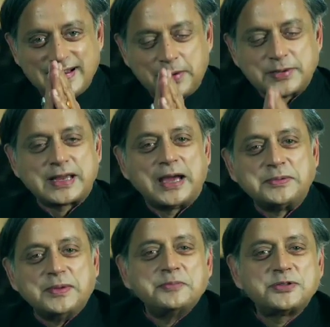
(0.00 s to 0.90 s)

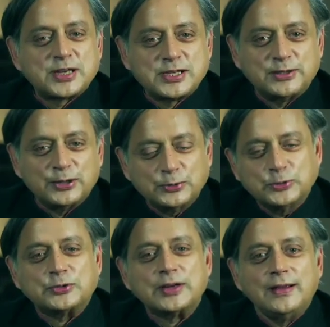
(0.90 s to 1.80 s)
Namaskaram, I'm Shashi
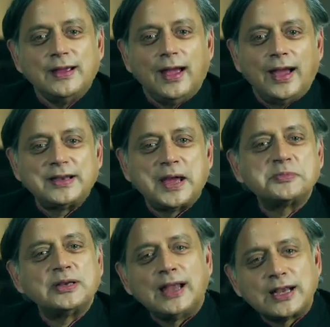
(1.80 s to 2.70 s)
Tharoor, and
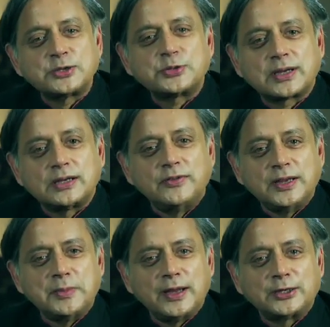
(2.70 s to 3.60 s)
I'm delighted to
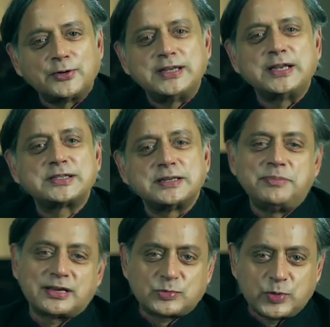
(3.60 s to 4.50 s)
convey my greetings
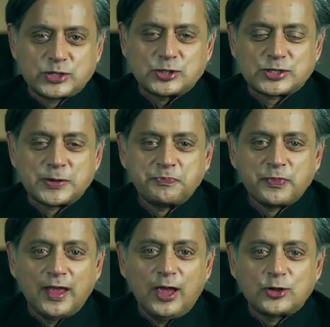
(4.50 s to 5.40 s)
and best wishes
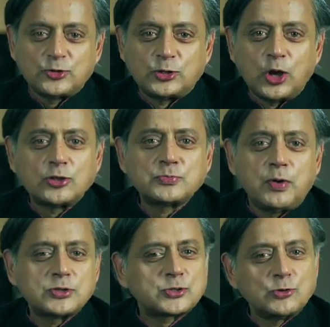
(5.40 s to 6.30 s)
to the Don
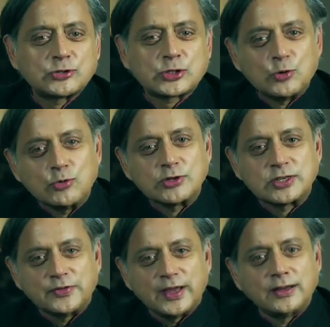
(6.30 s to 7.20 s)
Bosco schools
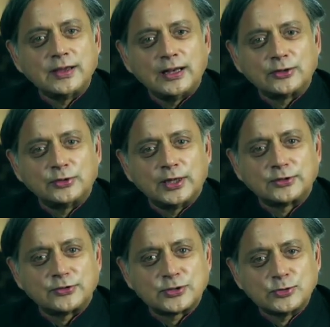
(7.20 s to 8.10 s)
of
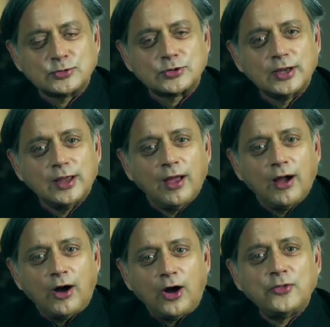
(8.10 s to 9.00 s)
Irinjalakuda, Thrissur,
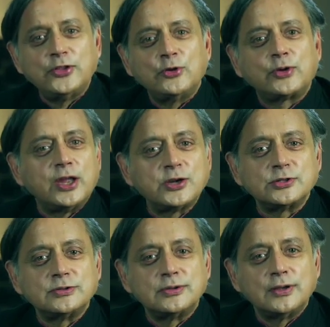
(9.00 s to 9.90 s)
on the
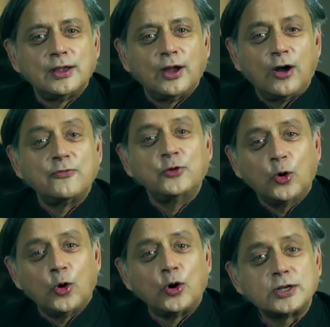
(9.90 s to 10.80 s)
occasion of
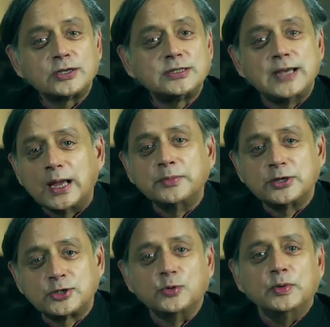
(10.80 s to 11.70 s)
your
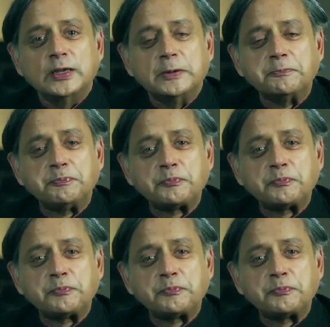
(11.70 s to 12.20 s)
Diamond Jubilee.